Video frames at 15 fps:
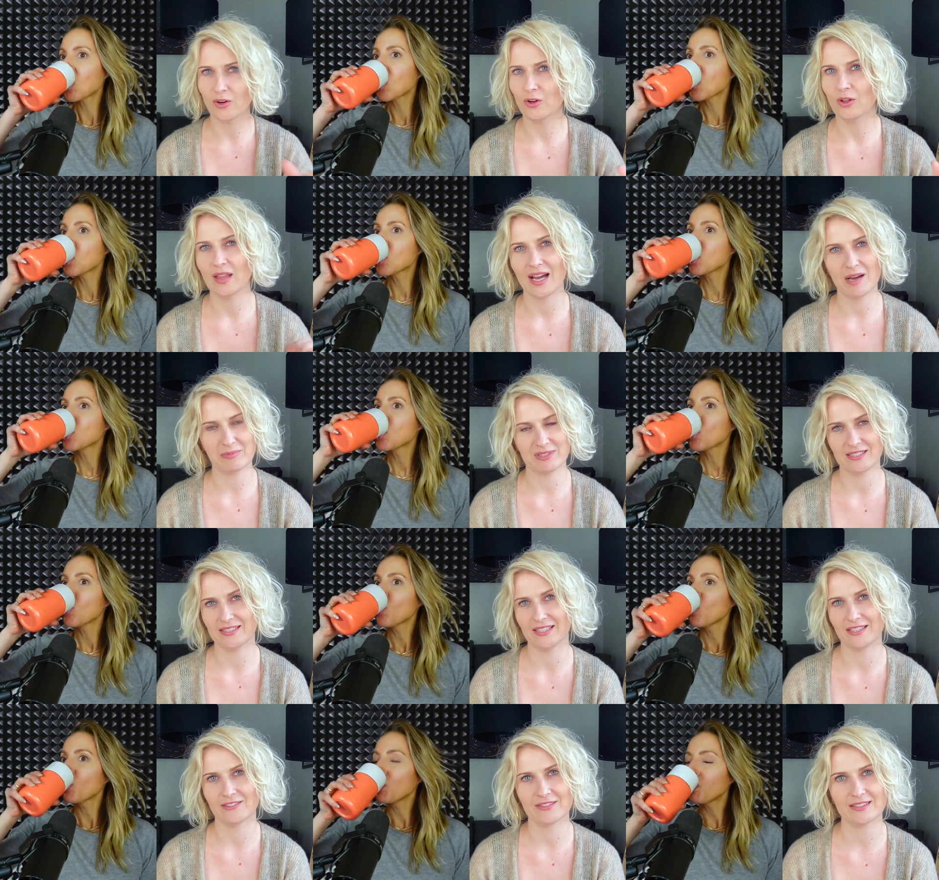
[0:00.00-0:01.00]
Speaker 1: all ups and
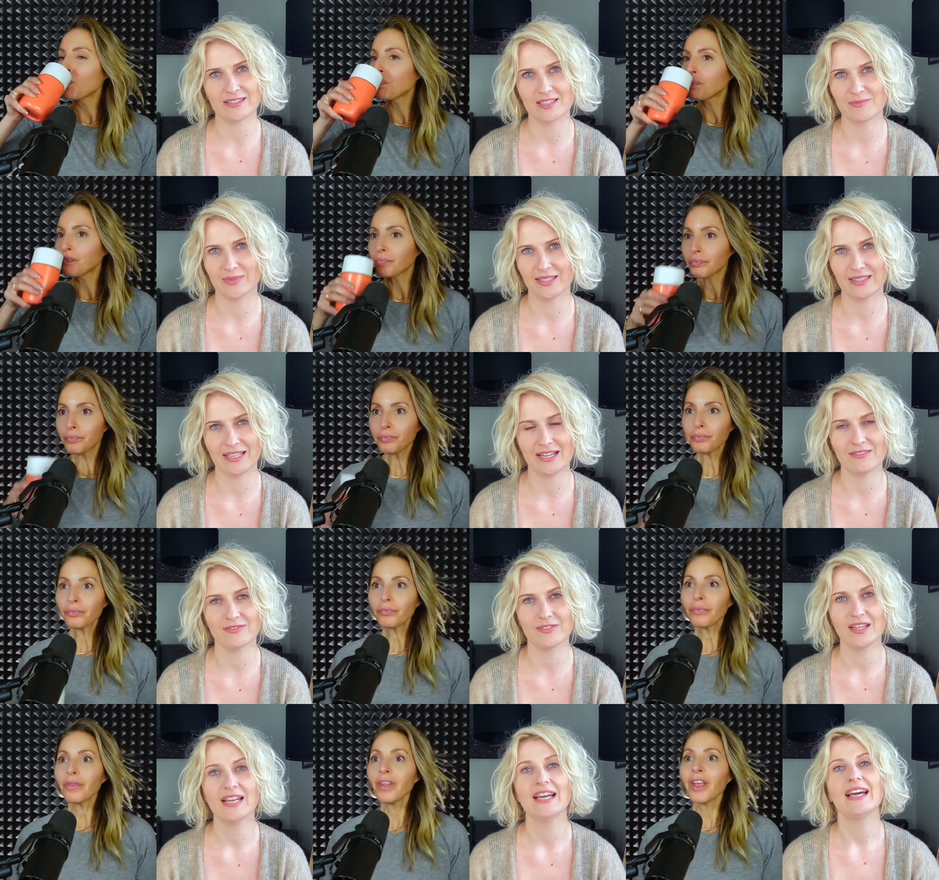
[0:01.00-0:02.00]
downs in my
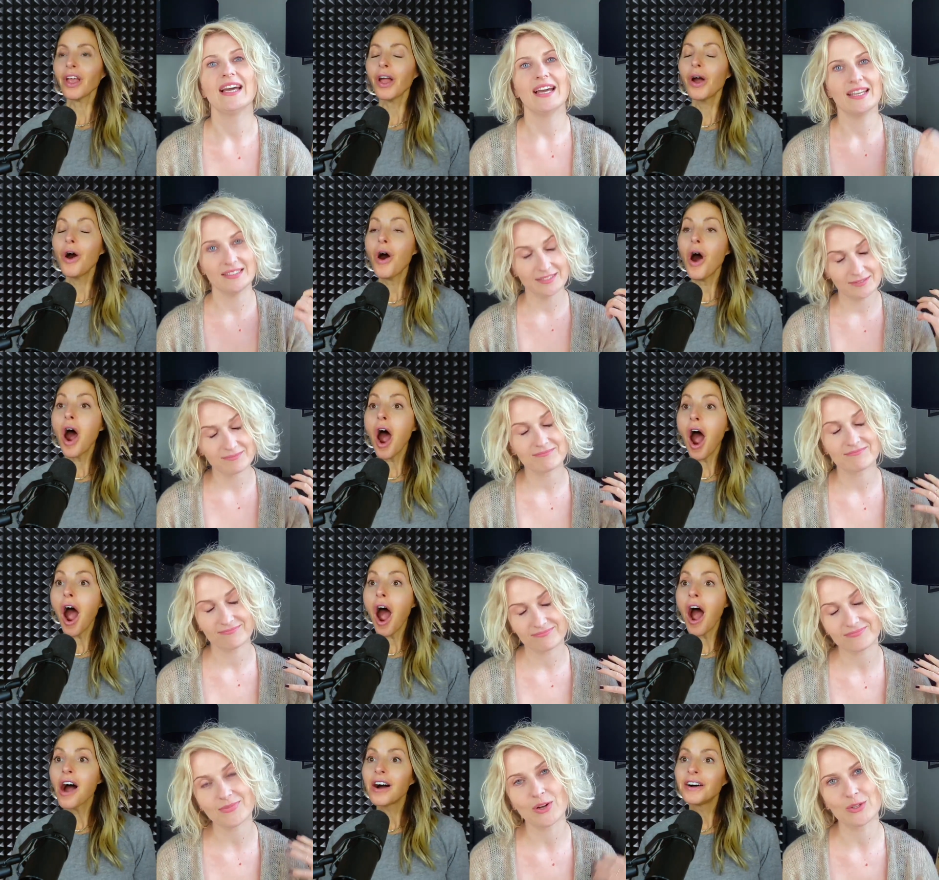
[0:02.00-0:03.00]
life and
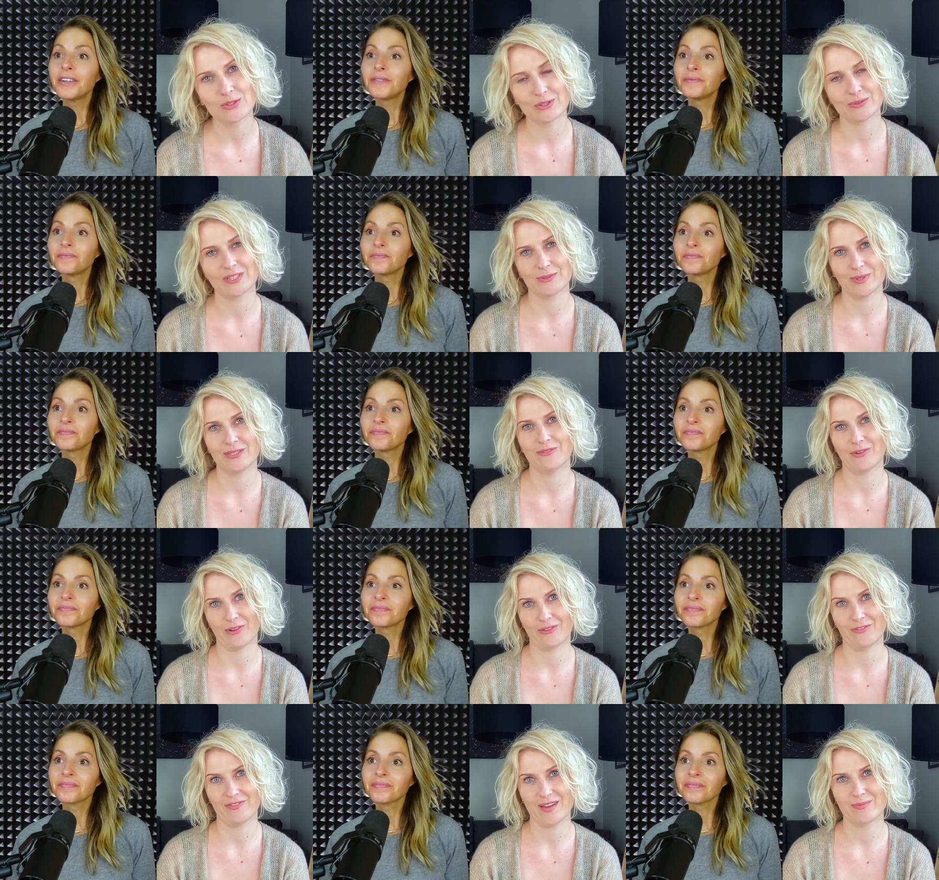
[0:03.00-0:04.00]
also the
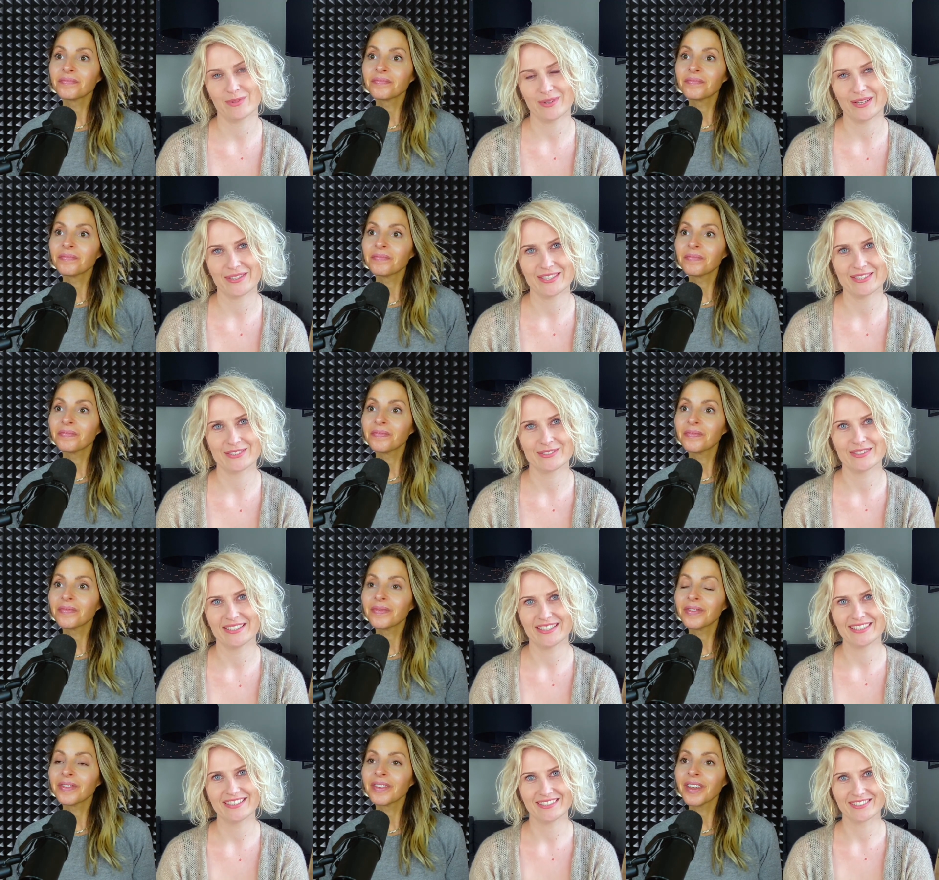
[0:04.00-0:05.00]
24th of February so
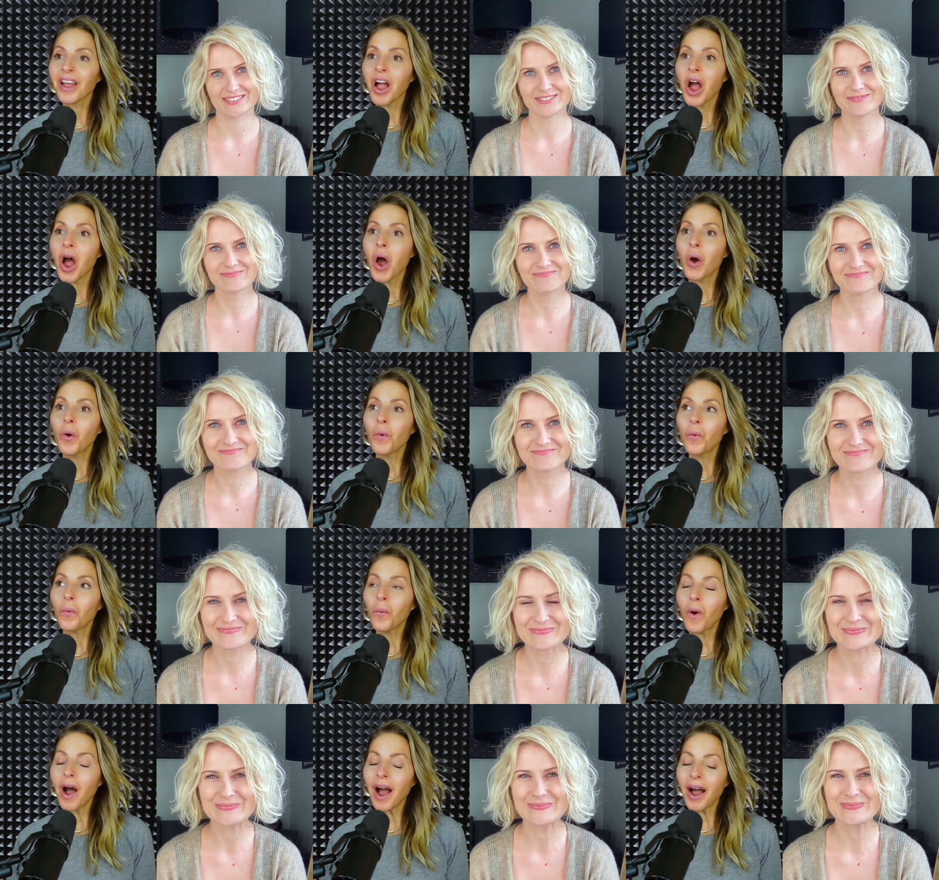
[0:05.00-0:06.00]
thank you.
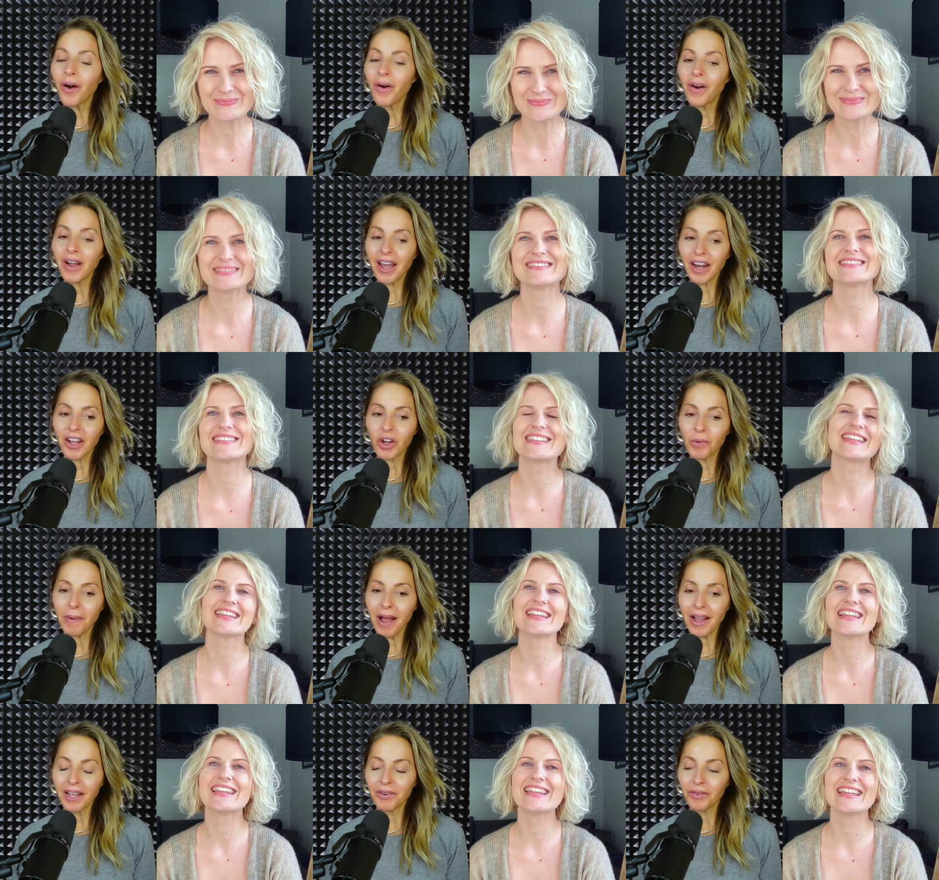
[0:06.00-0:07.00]
Speaker 2: Wow, oh, I got to go
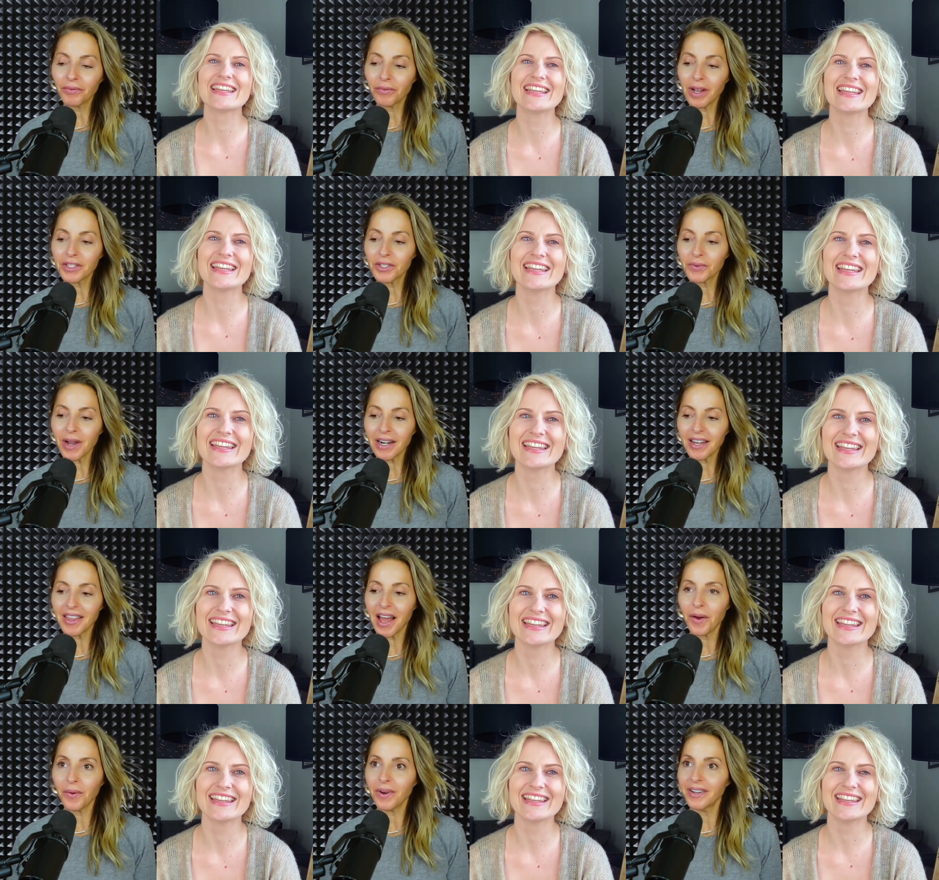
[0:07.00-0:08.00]
back and resurrect
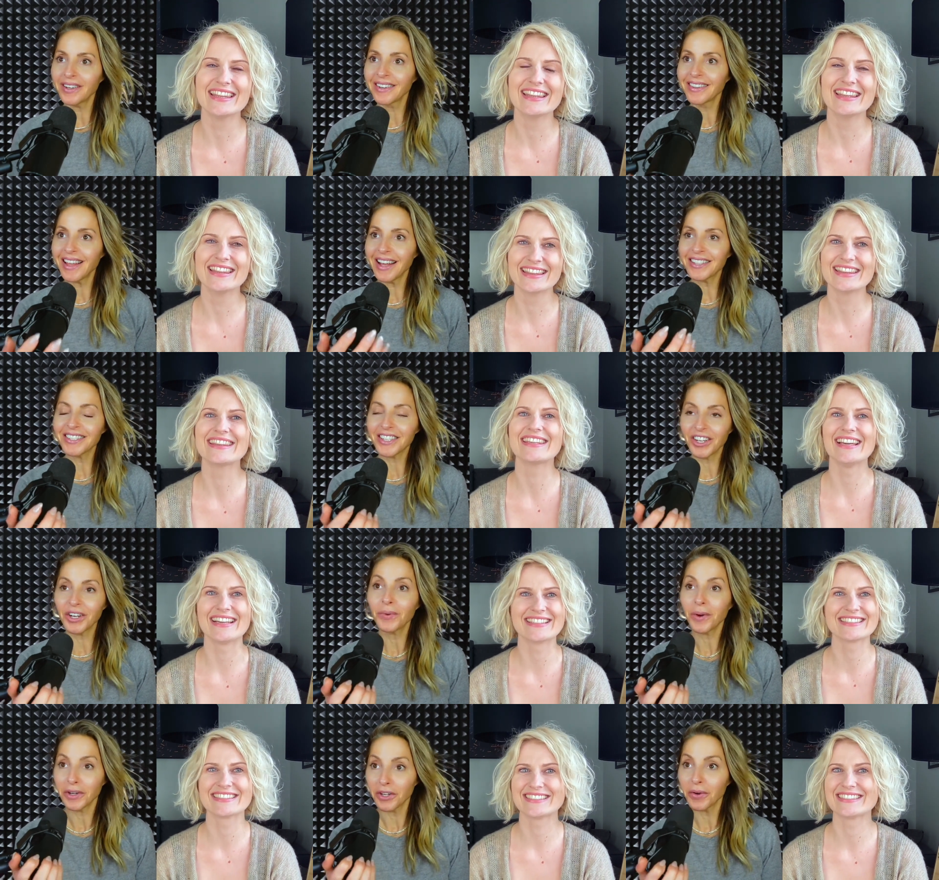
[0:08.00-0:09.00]
that one. That's a good
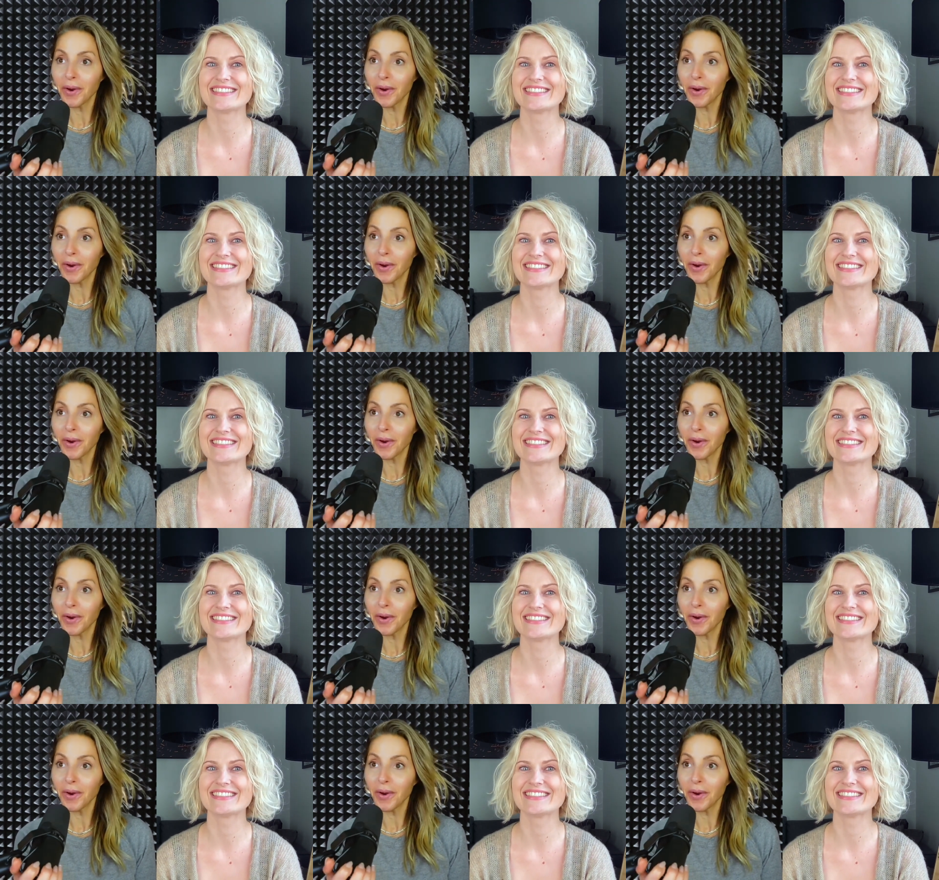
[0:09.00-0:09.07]
yeah. one. You're